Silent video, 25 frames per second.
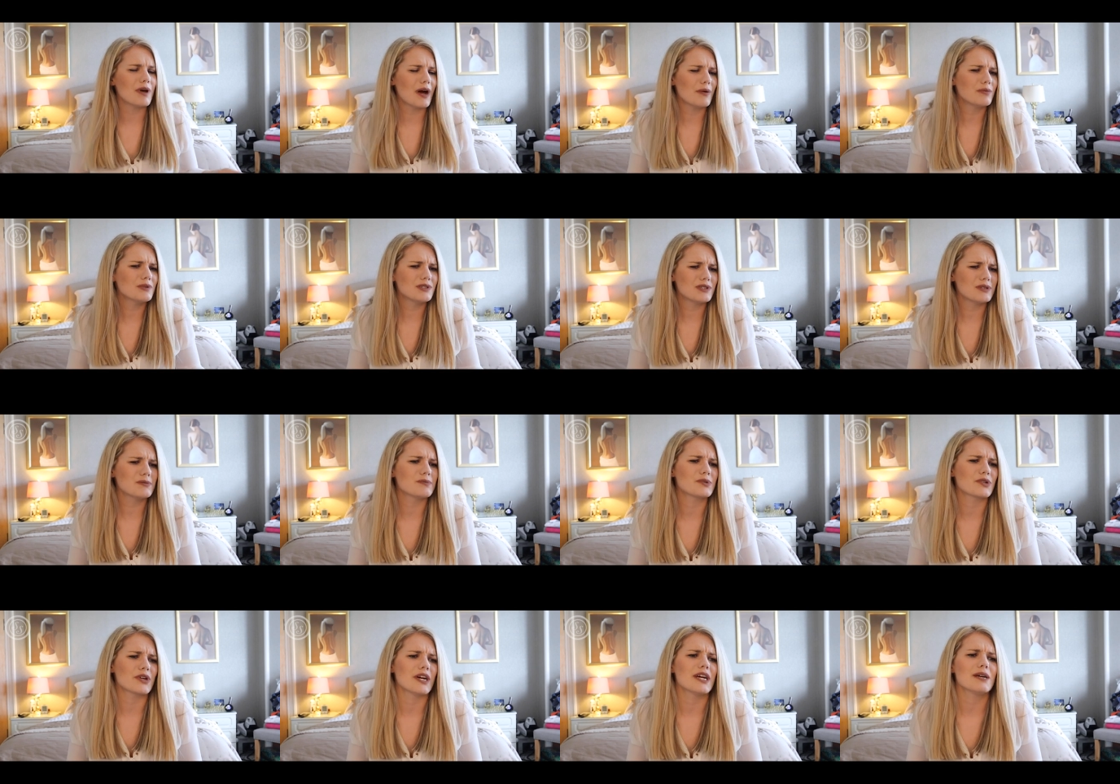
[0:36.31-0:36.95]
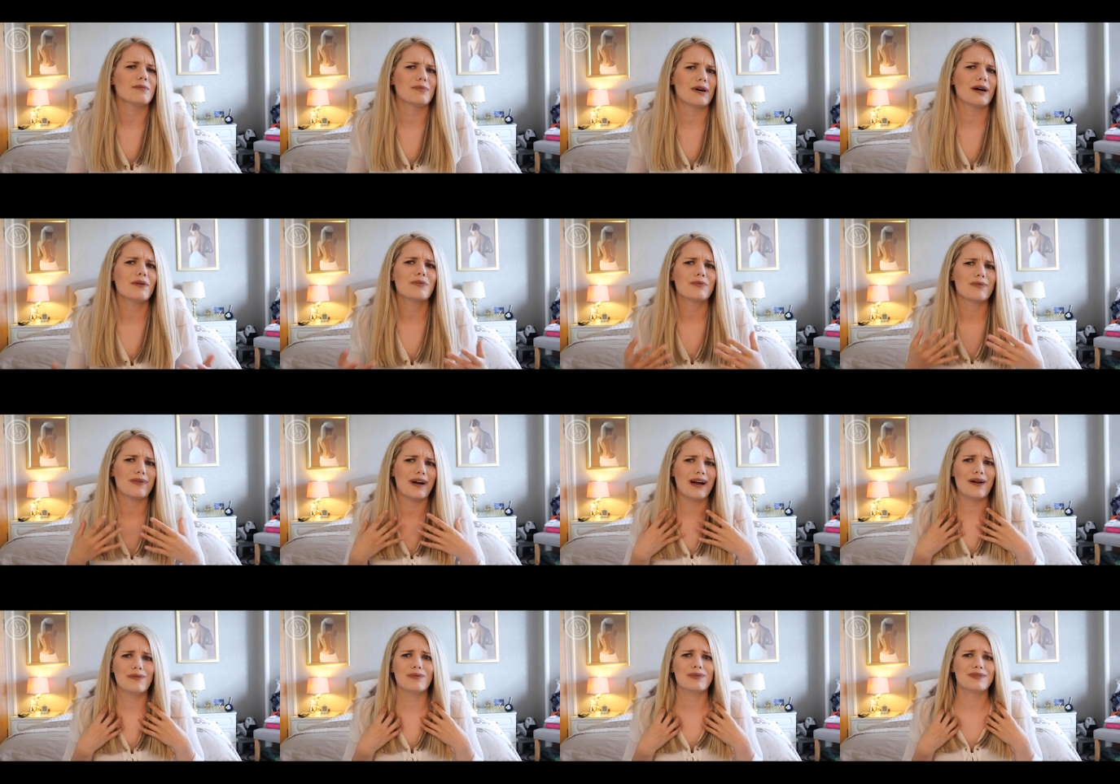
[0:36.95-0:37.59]
I would subscribe.
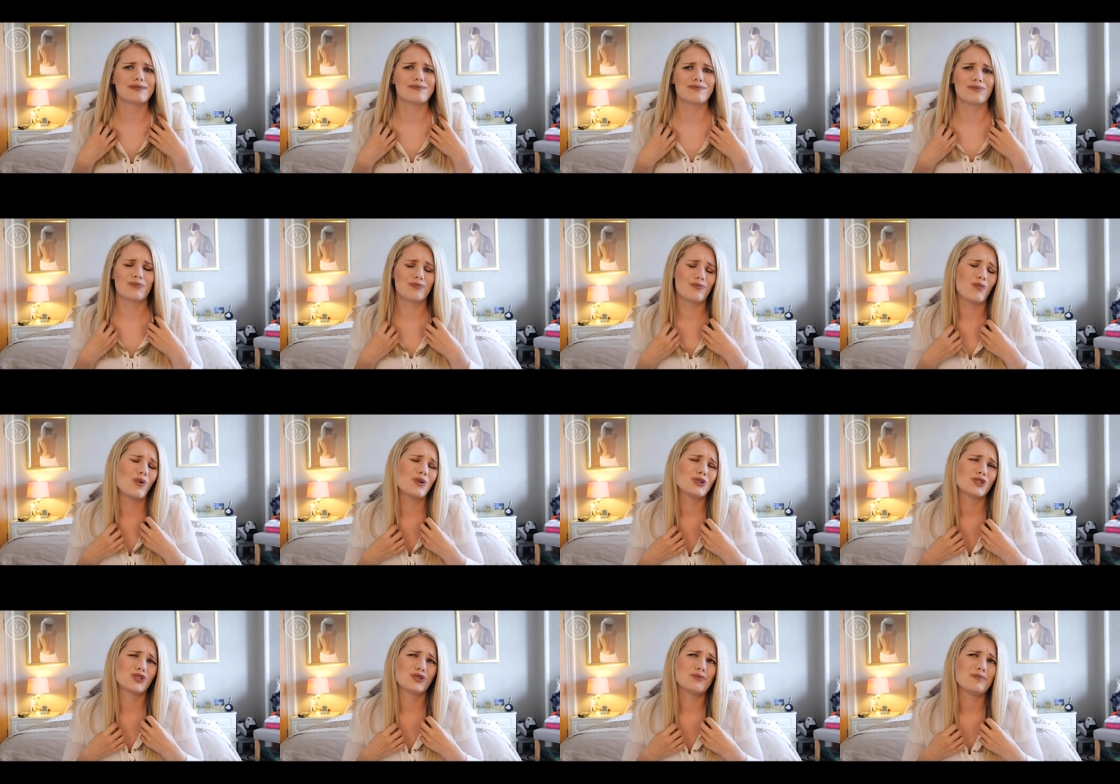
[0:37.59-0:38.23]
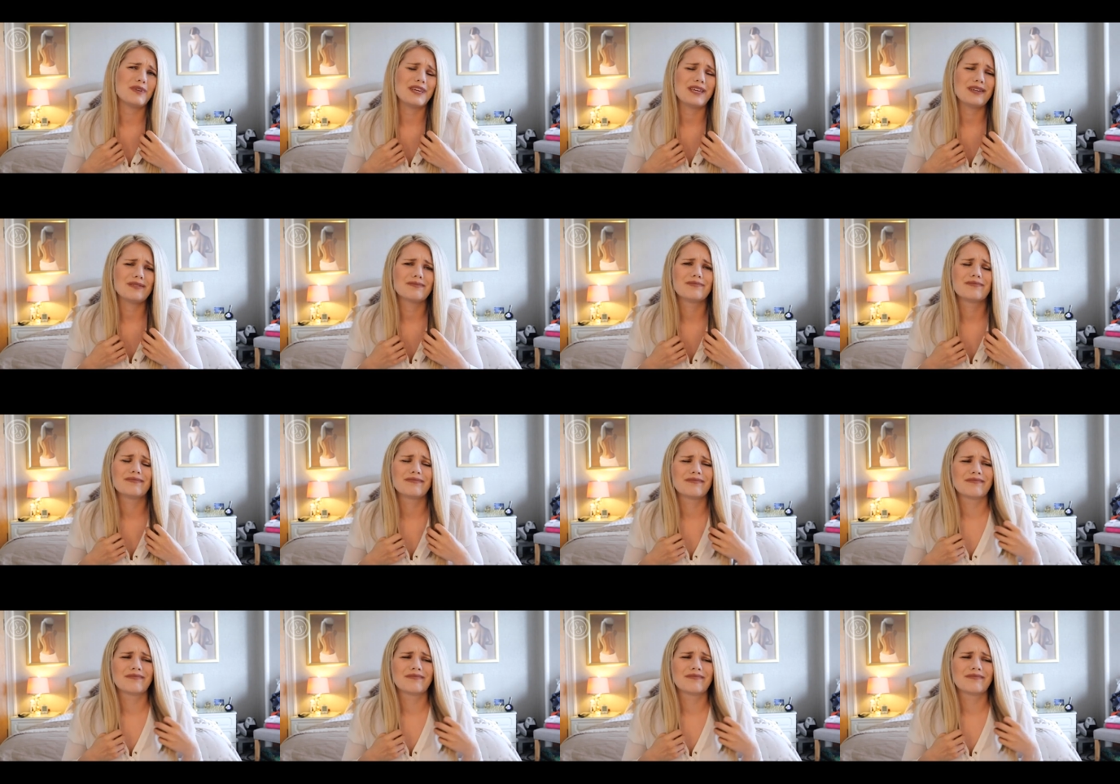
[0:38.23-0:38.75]
I would watch me,